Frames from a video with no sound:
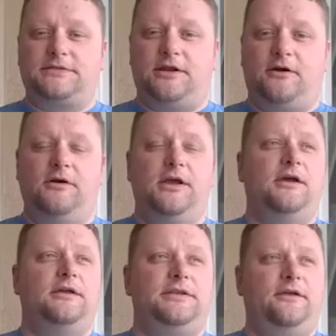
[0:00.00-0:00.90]
You know,
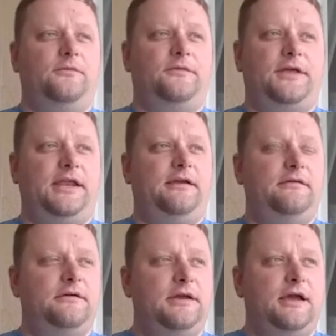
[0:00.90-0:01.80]
dealing with any,
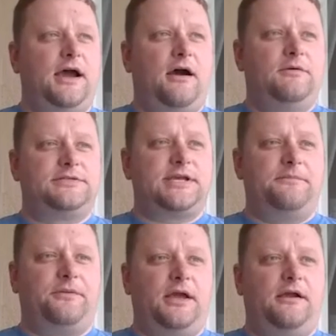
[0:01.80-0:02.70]
I would say,
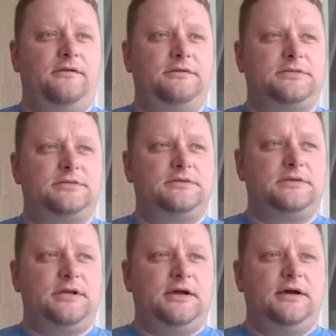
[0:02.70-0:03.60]
players
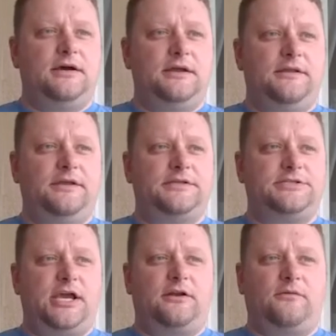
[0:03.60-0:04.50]
uh, in this
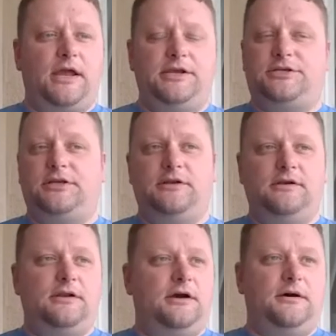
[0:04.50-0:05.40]

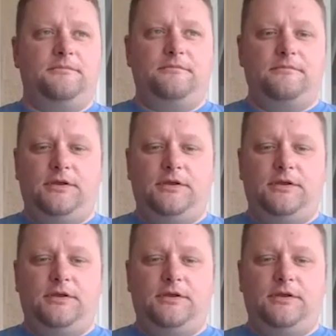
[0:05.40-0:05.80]
generation, um,